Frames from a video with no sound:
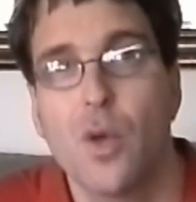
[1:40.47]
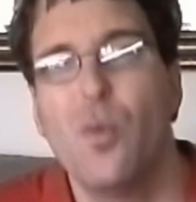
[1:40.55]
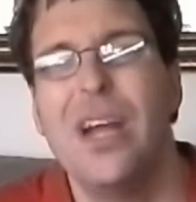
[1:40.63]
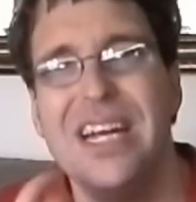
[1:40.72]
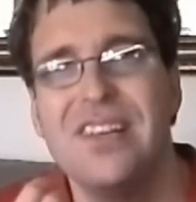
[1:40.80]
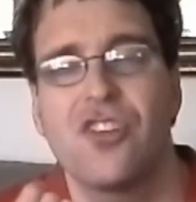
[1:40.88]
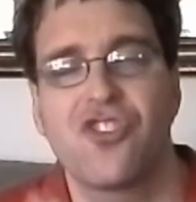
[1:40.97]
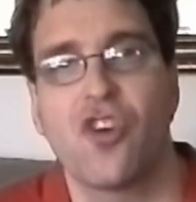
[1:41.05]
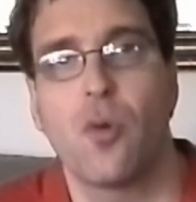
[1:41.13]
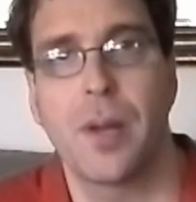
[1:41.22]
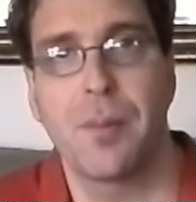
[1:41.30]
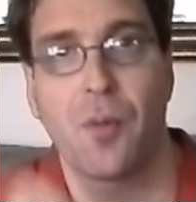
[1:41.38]
We need to
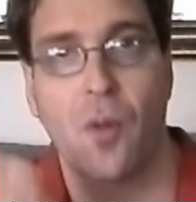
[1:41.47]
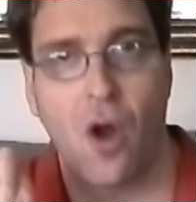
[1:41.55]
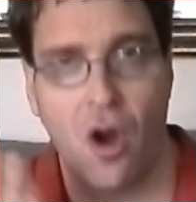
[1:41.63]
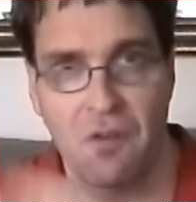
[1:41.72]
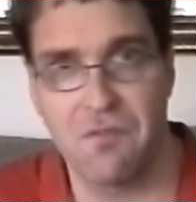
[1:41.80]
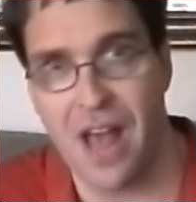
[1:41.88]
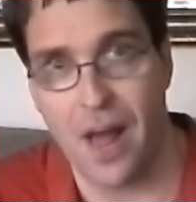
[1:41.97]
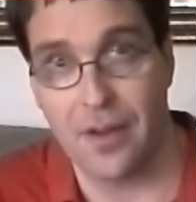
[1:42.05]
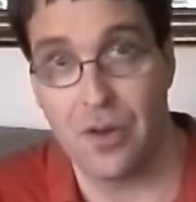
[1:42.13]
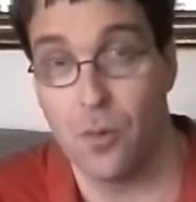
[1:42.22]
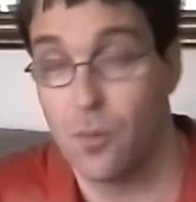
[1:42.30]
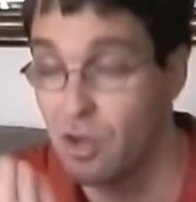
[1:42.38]
show people our
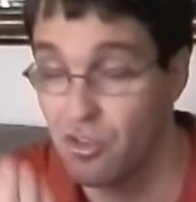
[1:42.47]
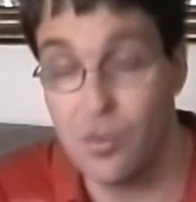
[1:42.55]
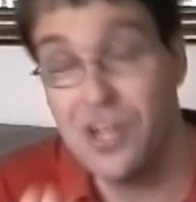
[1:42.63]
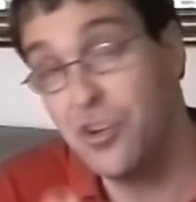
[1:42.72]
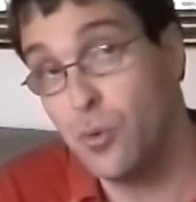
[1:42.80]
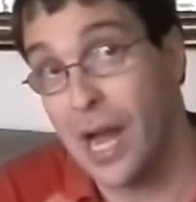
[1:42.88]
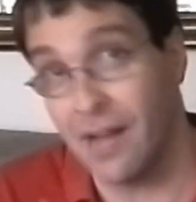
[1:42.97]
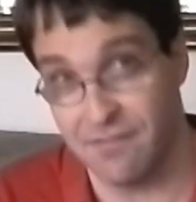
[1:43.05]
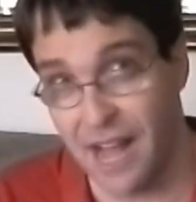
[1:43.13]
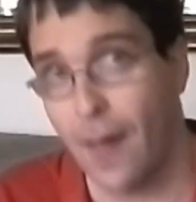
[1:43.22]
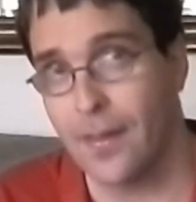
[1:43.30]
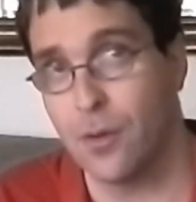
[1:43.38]
value, because we do have
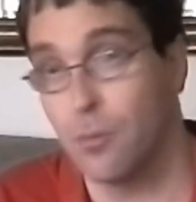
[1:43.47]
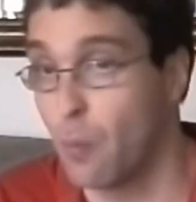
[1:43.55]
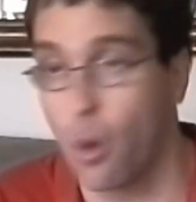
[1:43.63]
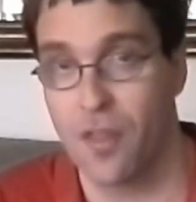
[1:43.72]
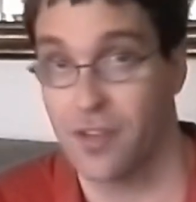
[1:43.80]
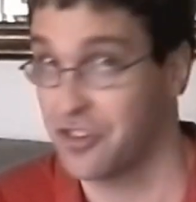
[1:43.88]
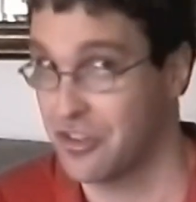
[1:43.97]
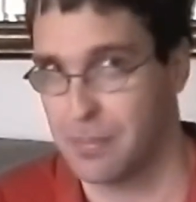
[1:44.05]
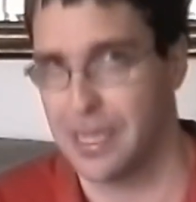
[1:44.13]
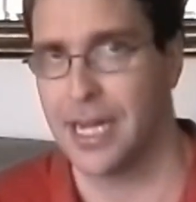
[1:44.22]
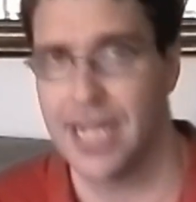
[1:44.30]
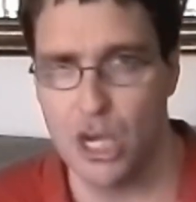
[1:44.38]
value, more than just
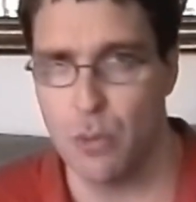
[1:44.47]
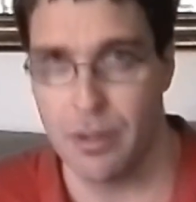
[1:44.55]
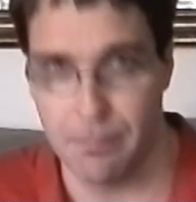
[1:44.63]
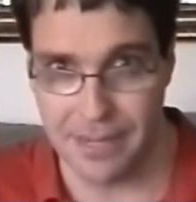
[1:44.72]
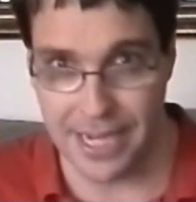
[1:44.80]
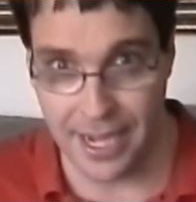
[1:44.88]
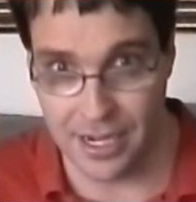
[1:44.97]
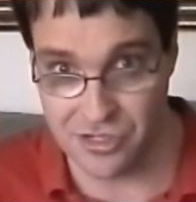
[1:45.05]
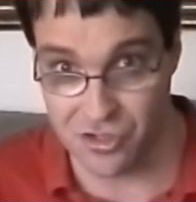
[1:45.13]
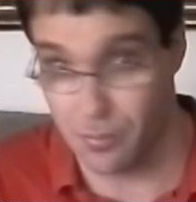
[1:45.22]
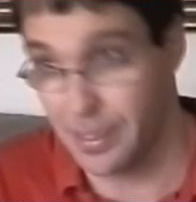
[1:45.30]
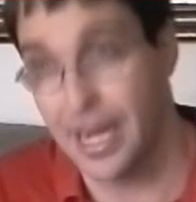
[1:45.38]
being human
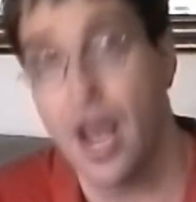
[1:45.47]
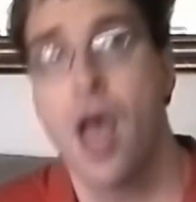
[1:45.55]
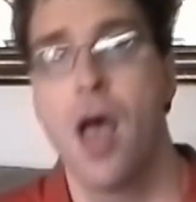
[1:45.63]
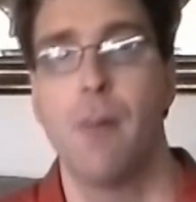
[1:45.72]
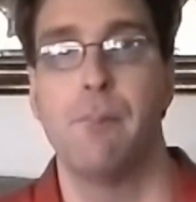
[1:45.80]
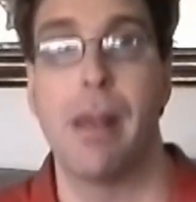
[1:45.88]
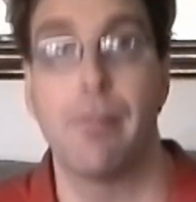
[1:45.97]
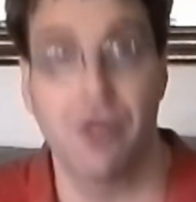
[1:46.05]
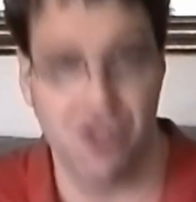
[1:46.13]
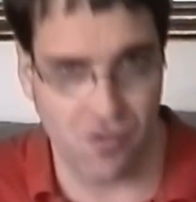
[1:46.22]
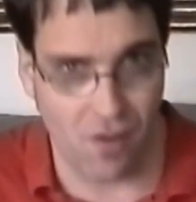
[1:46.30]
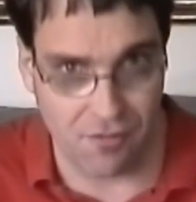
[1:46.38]
beings, or being
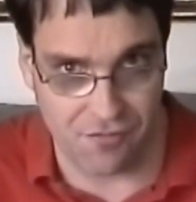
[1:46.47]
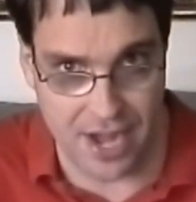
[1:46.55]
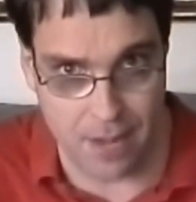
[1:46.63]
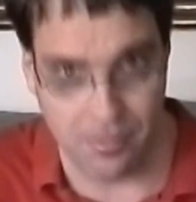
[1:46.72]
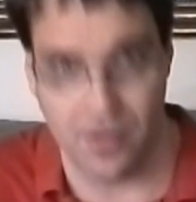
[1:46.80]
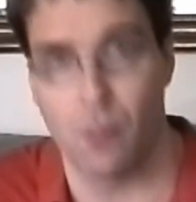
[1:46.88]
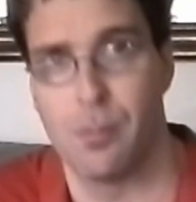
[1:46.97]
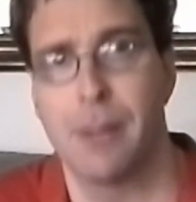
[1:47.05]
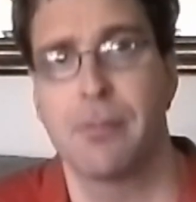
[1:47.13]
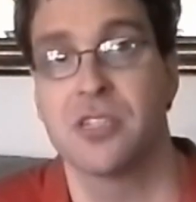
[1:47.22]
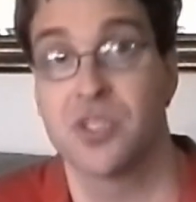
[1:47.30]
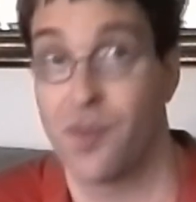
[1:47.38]
members of our family, or
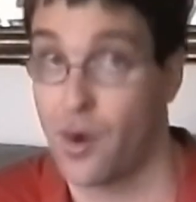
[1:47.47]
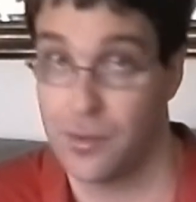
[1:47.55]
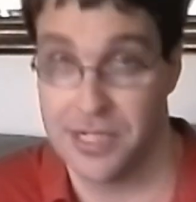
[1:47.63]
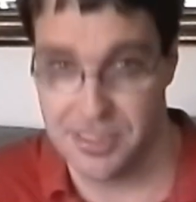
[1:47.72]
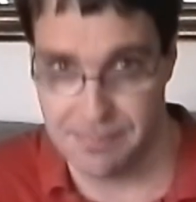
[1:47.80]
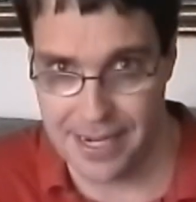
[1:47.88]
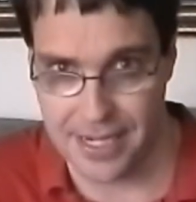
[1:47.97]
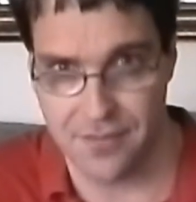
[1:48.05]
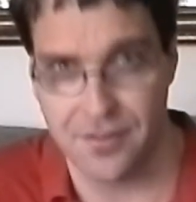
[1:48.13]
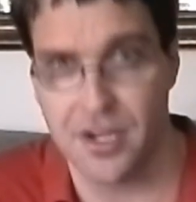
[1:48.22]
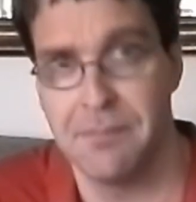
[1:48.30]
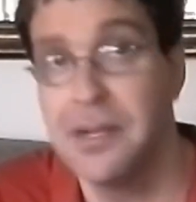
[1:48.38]
members of our
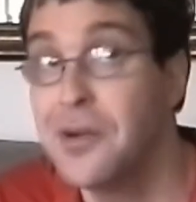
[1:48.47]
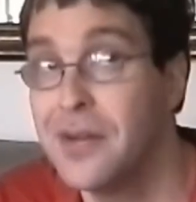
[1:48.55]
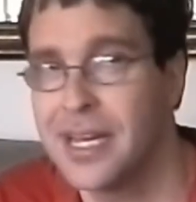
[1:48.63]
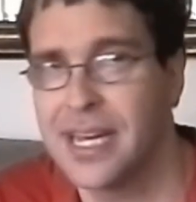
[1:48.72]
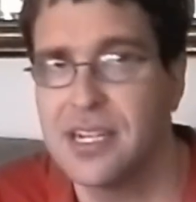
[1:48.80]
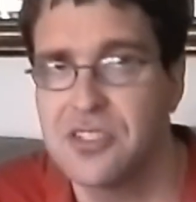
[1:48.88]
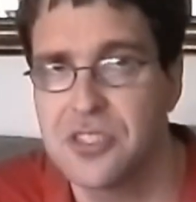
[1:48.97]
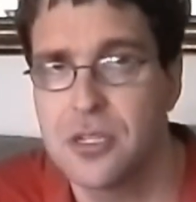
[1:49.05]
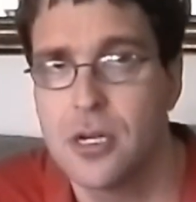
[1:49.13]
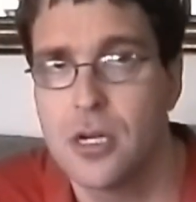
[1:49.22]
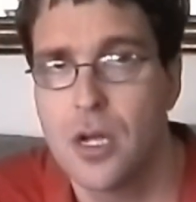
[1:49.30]
respective communities.